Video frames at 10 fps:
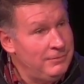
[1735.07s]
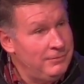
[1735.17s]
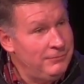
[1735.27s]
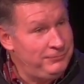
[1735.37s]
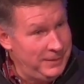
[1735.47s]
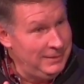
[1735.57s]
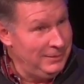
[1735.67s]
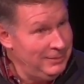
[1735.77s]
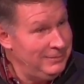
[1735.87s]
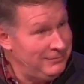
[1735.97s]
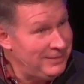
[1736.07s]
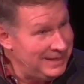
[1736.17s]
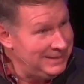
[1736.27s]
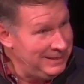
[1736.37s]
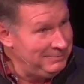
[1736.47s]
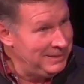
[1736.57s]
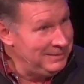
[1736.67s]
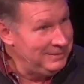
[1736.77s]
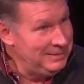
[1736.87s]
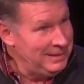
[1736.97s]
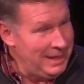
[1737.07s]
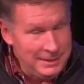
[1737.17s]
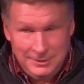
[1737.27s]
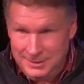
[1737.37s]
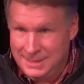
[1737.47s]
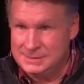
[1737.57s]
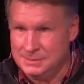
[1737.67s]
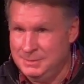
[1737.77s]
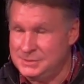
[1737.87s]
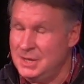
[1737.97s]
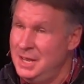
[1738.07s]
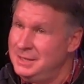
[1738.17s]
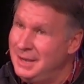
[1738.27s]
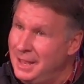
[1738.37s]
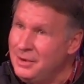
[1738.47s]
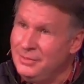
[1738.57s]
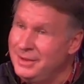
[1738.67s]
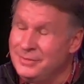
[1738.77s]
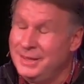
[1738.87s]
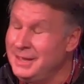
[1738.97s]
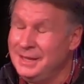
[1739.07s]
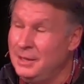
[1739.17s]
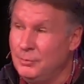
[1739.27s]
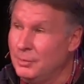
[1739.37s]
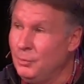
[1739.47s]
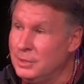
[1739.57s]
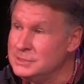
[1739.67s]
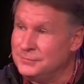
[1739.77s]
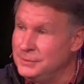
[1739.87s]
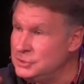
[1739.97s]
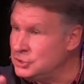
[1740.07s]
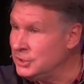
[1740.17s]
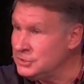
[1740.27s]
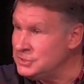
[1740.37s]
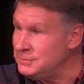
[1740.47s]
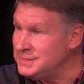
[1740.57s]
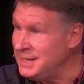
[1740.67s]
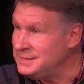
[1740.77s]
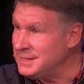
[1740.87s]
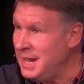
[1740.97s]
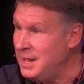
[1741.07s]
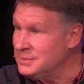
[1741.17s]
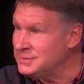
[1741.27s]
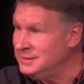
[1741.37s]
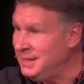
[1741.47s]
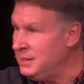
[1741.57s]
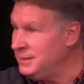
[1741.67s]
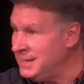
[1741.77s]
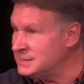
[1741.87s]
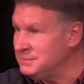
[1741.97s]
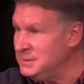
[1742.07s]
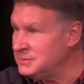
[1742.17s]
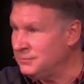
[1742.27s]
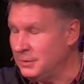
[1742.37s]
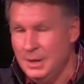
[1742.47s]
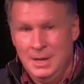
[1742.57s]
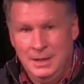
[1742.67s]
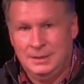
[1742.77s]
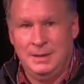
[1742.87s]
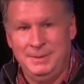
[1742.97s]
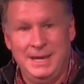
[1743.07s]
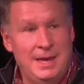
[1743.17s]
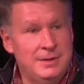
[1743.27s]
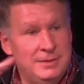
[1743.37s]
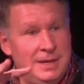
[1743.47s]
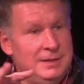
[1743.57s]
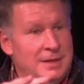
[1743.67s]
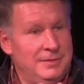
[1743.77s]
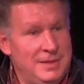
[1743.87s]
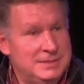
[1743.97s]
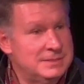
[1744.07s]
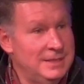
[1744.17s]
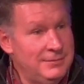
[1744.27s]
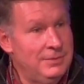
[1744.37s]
Phil, Philemon, and Onesimus, not only are they going to get rewards for the church that was at his house, and then Onesimus for coming out of that slavery